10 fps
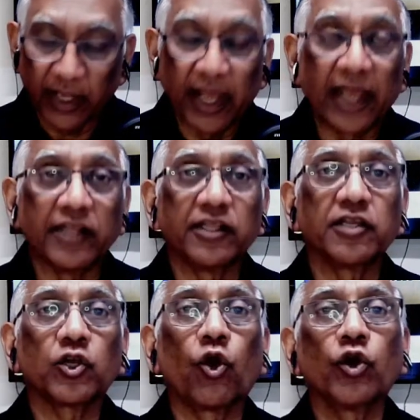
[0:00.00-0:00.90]
And the
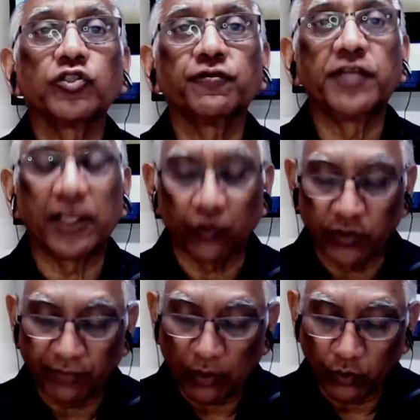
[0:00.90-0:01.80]
cause of death was
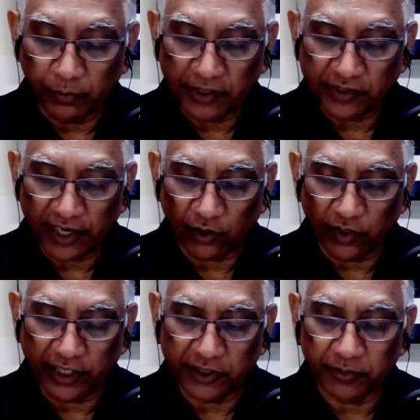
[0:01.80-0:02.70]
found to be
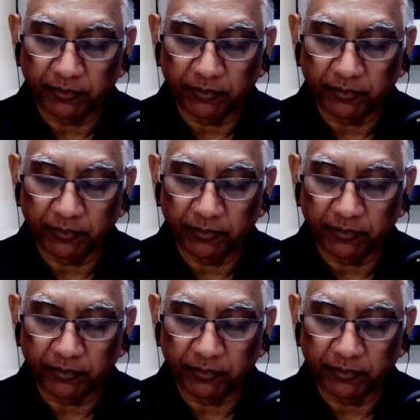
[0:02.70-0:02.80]
strangulation.